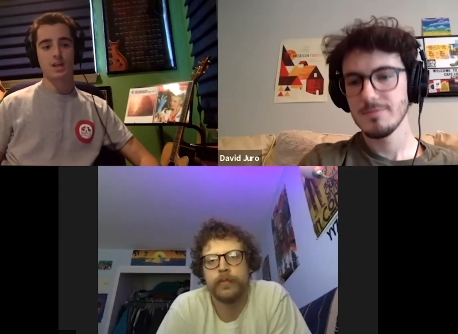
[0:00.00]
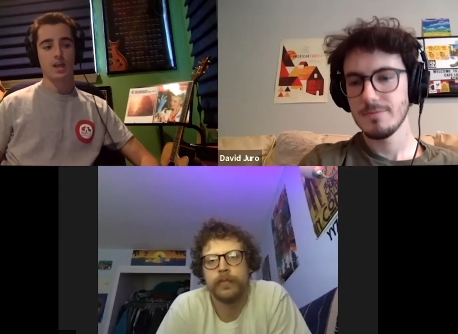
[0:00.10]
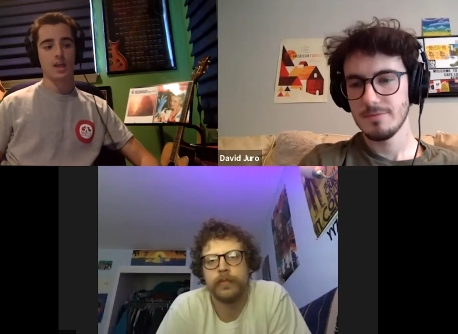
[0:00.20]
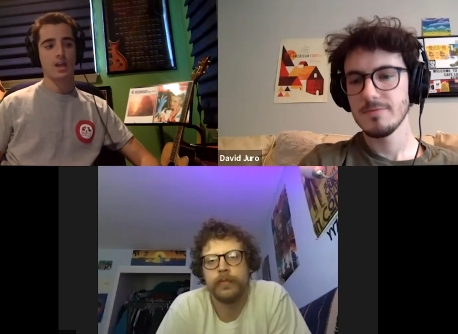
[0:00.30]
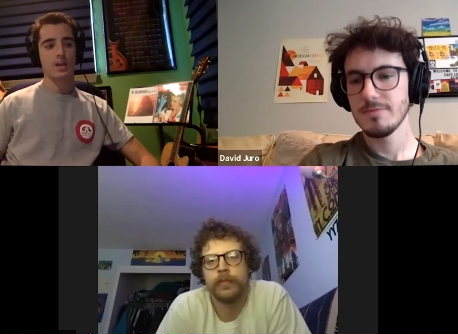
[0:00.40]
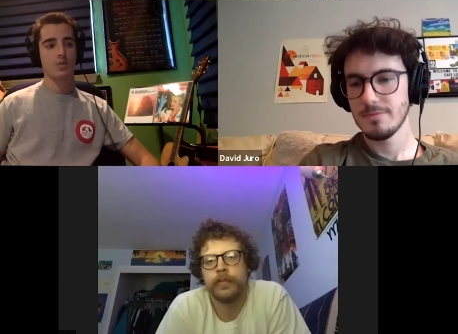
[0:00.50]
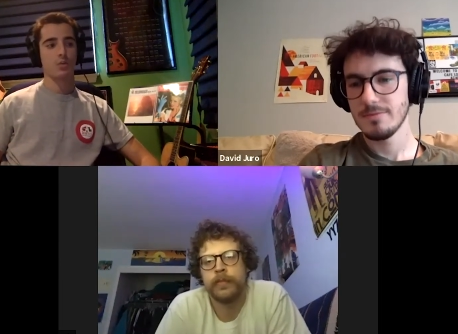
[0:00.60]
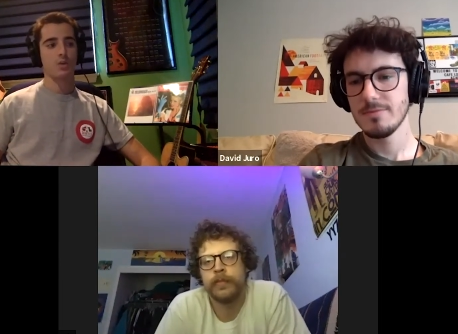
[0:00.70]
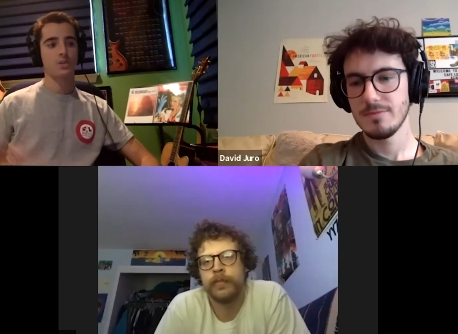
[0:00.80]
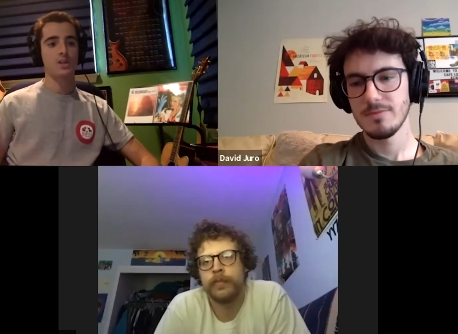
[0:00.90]
Speaker 1: And
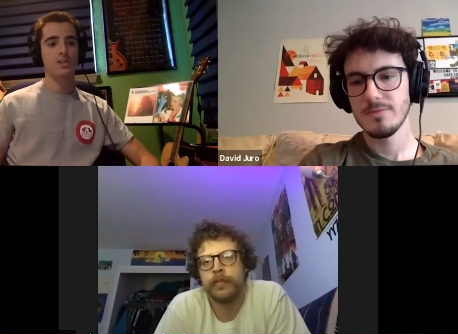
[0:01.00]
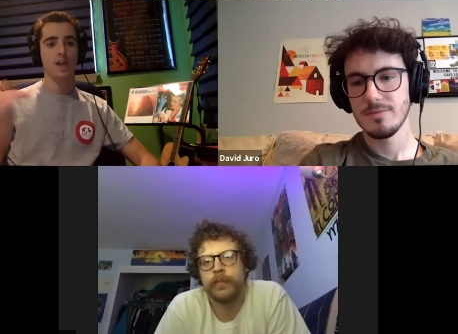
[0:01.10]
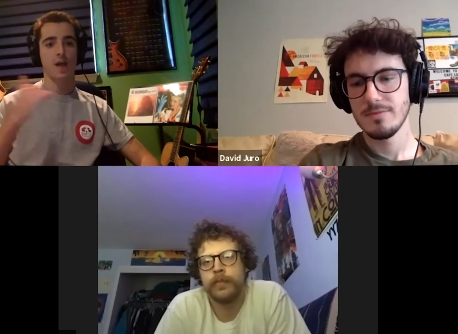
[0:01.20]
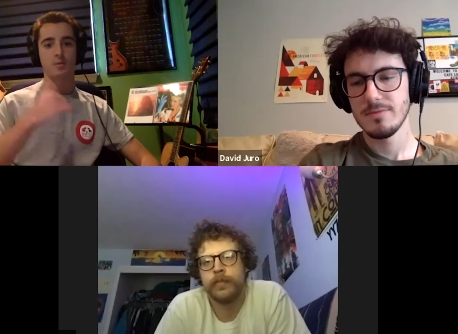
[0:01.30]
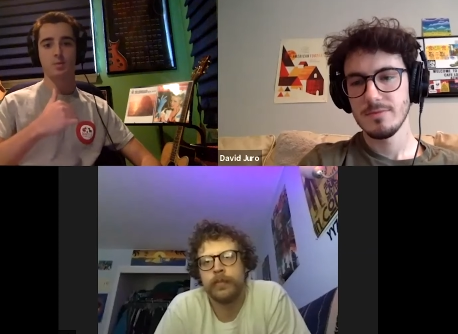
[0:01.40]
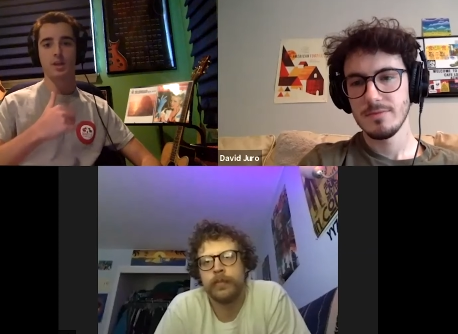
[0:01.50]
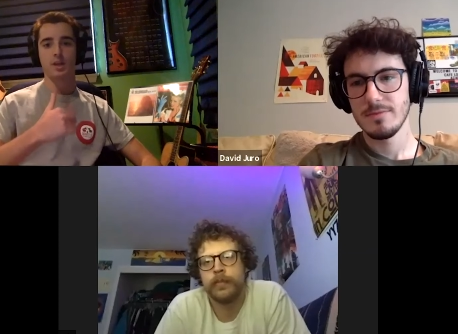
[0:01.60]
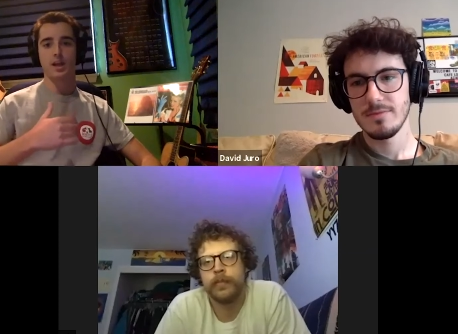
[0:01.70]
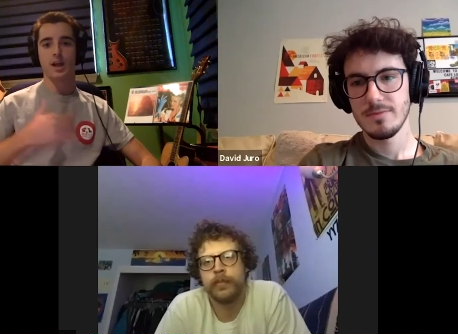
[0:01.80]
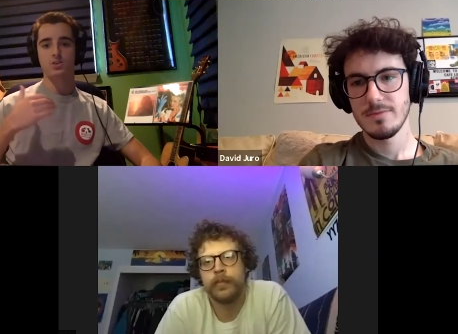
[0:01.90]
once he stopped
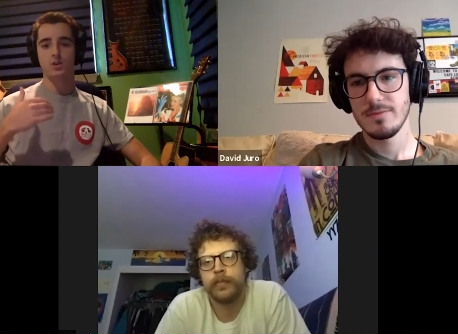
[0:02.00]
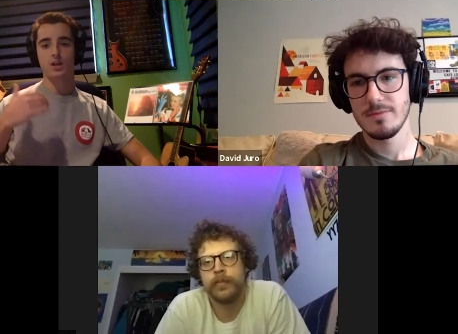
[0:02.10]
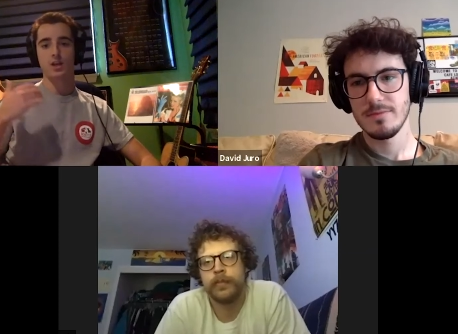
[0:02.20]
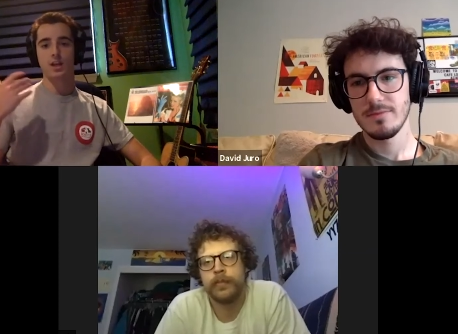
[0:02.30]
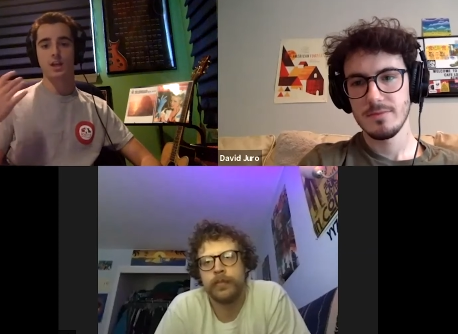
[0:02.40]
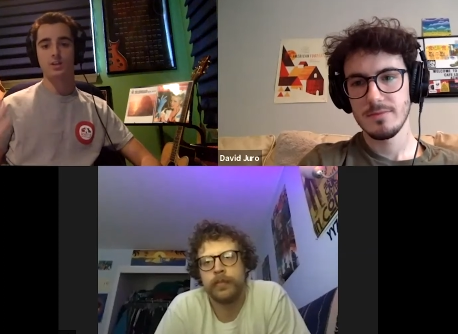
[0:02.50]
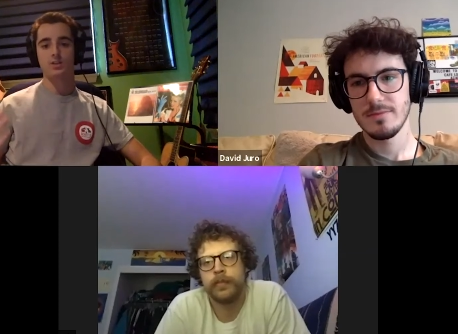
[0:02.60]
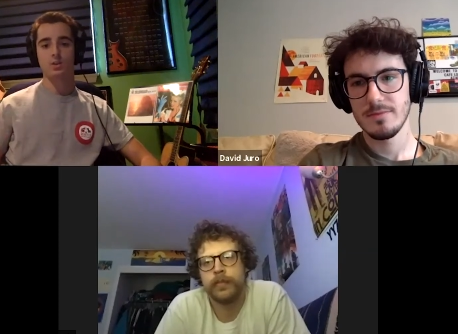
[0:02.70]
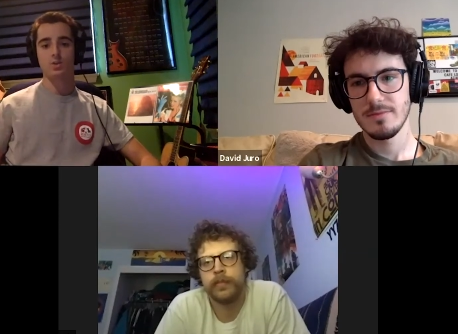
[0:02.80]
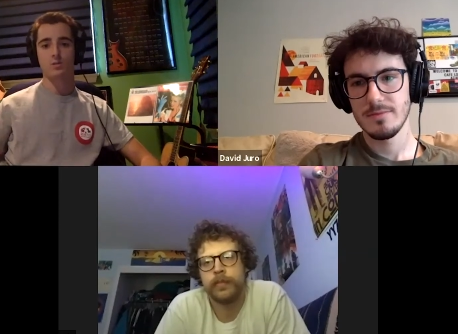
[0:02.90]
playing, I started getting into
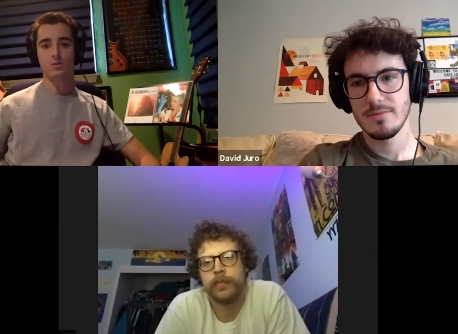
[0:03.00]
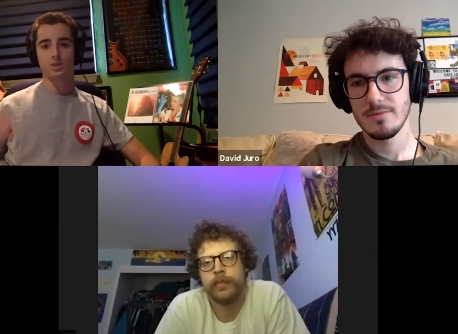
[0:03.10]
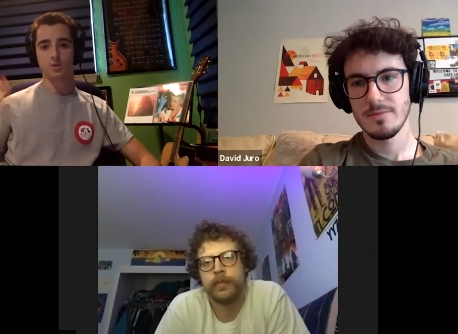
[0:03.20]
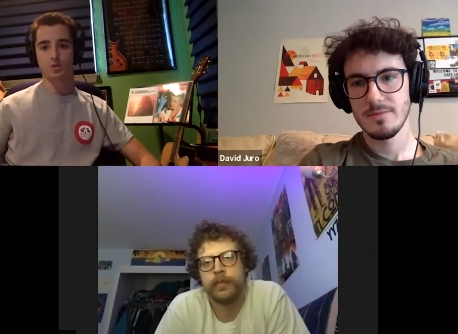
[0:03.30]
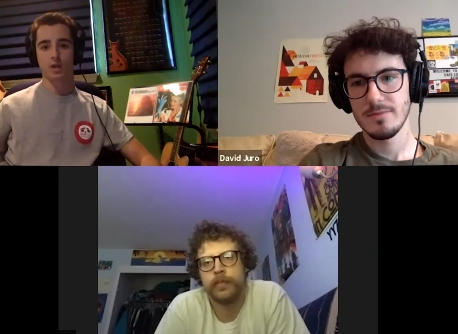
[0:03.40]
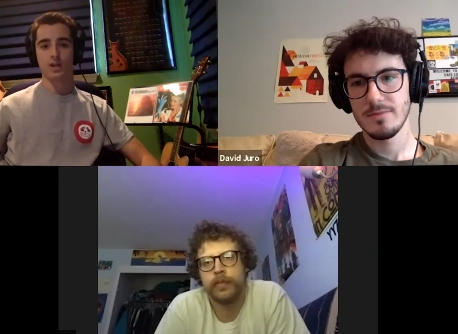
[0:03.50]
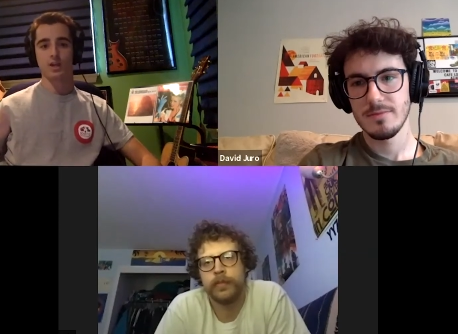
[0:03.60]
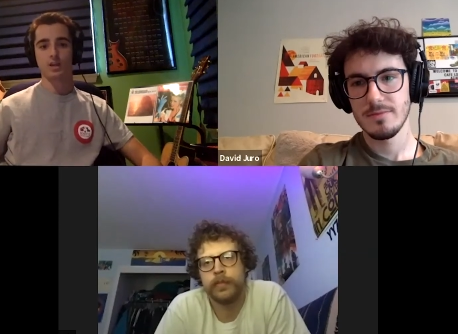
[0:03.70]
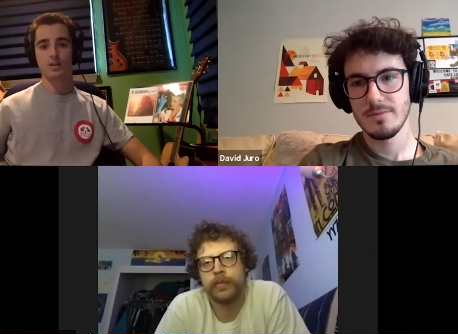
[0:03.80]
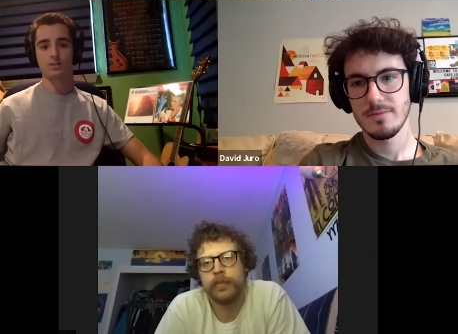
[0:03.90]
the drums because I was
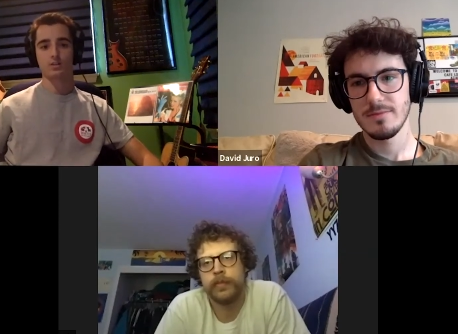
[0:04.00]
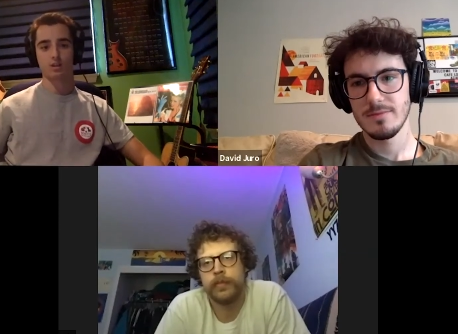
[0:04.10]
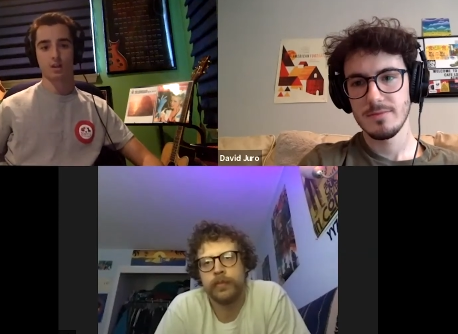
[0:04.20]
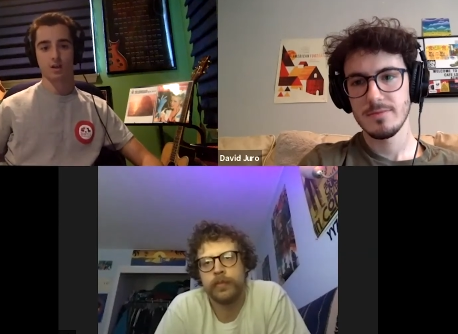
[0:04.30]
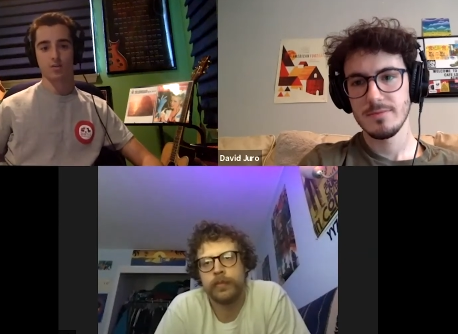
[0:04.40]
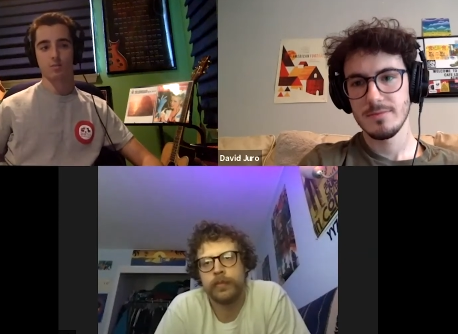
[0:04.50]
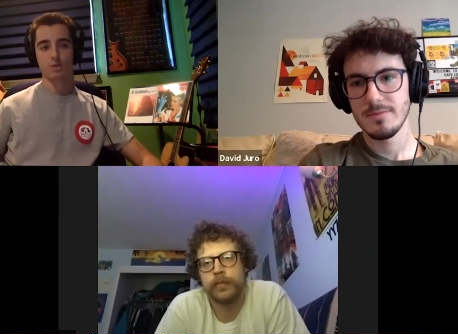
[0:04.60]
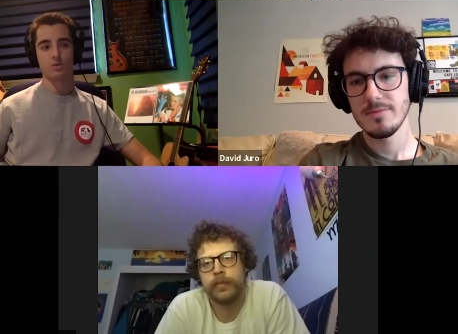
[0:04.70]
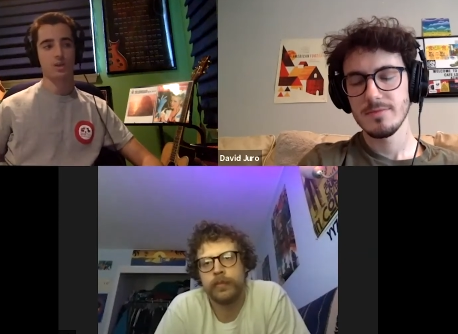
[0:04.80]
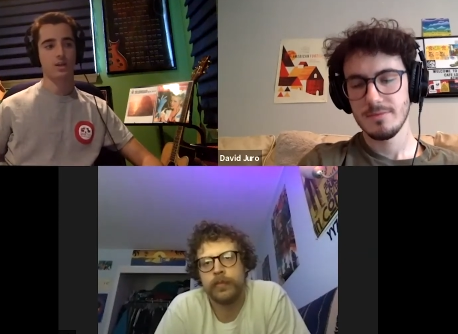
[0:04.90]
writing um,
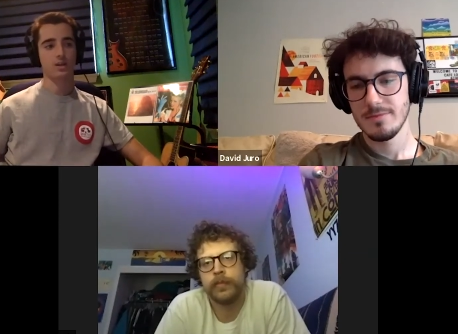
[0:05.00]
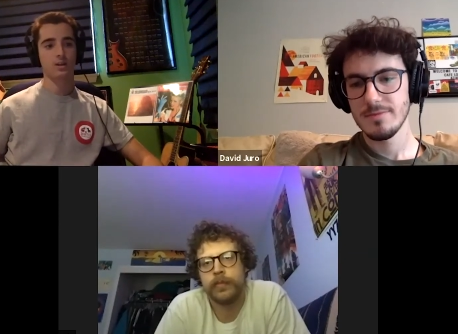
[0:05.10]
music.